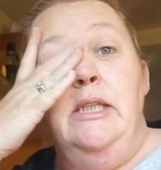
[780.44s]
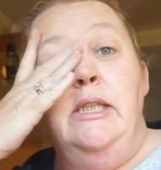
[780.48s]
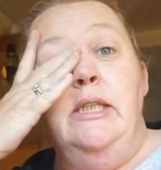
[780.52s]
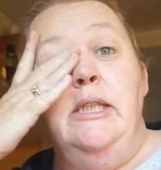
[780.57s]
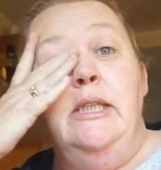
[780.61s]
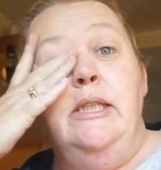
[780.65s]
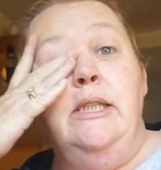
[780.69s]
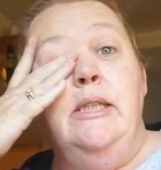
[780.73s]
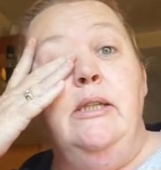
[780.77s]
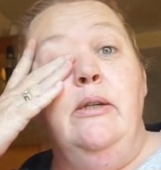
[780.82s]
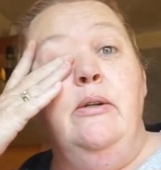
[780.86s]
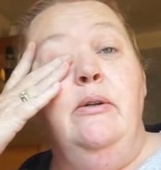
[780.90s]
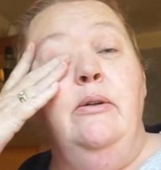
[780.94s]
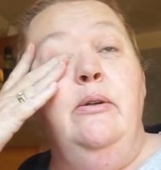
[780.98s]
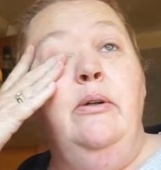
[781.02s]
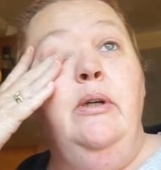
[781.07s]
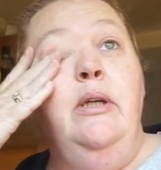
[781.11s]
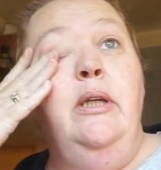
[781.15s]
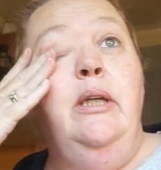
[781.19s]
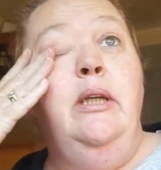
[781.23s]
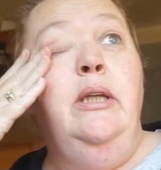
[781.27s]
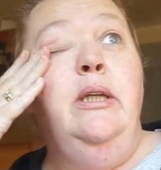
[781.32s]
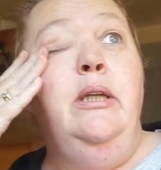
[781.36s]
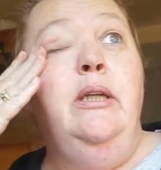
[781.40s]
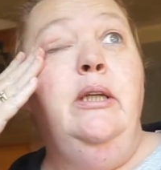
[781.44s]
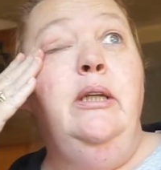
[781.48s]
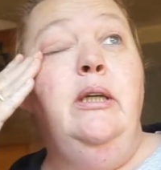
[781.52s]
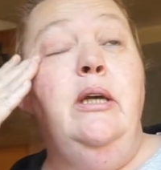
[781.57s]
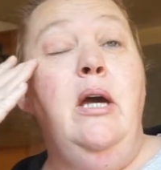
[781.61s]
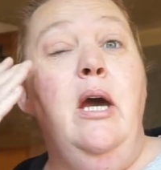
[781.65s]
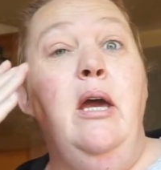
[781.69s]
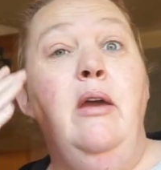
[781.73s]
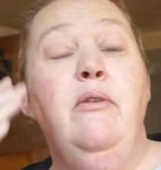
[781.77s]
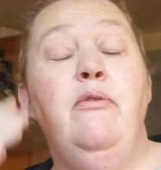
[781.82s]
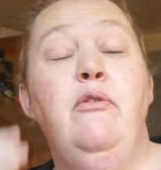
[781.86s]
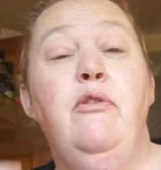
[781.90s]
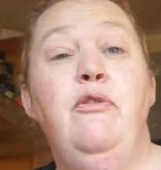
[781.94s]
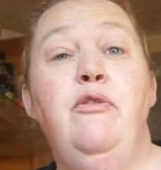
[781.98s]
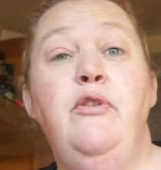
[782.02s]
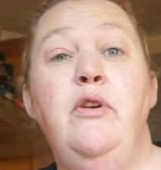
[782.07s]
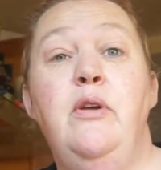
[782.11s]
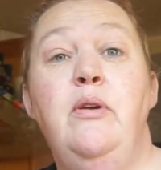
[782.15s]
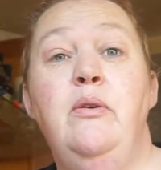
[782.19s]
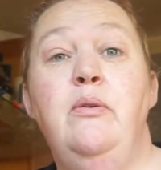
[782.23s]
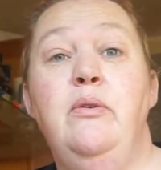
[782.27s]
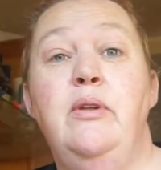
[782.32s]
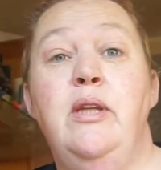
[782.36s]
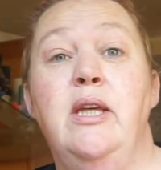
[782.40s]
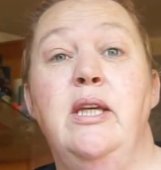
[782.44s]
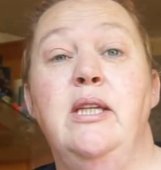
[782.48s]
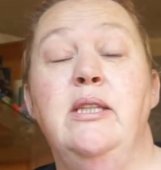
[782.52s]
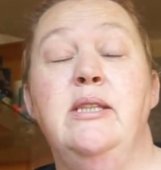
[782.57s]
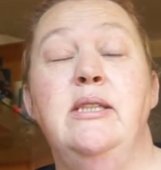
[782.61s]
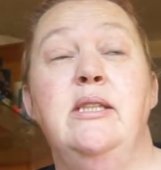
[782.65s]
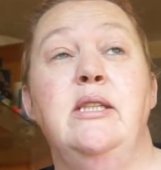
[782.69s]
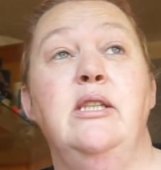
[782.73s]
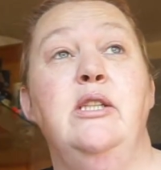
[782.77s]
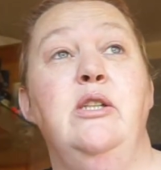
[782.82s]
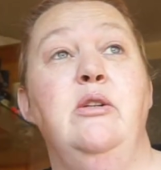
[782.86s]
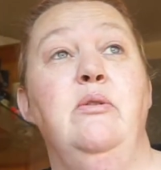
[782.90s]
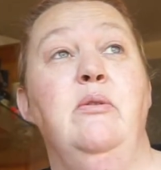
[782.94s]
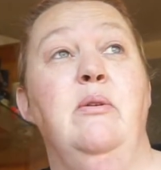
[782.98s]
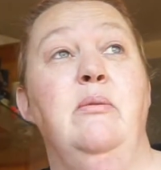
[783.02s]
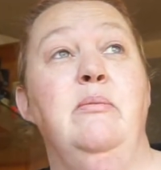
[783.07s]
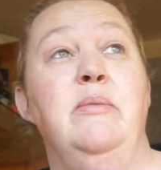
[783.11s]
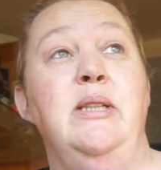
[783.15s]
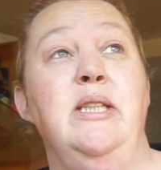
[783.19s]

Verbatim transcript: So I have a few things to do on my